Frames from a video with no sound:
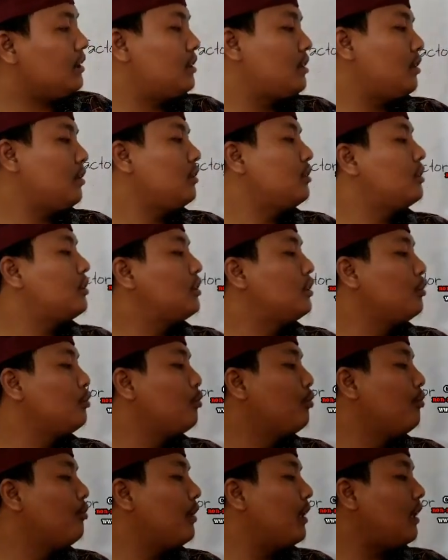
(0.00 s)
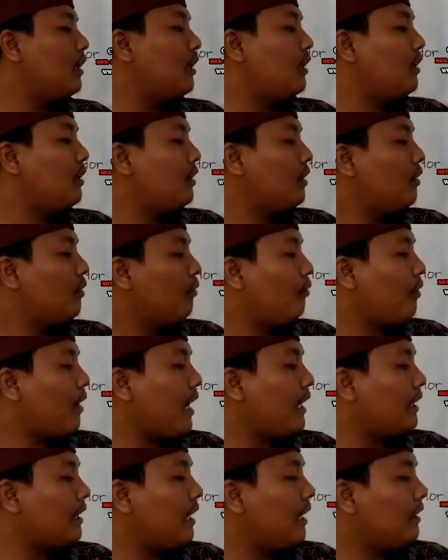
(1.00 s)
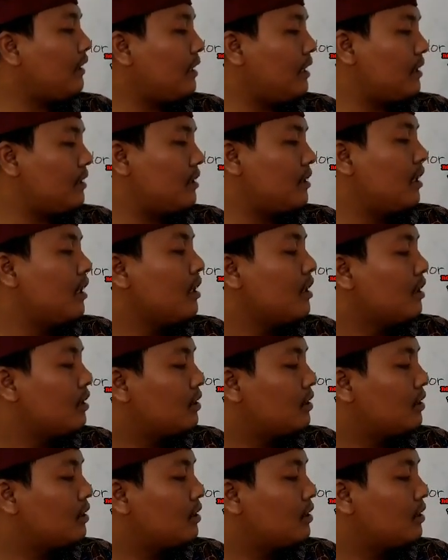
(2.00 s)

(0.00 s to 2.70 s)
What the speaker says: So, you will write like this,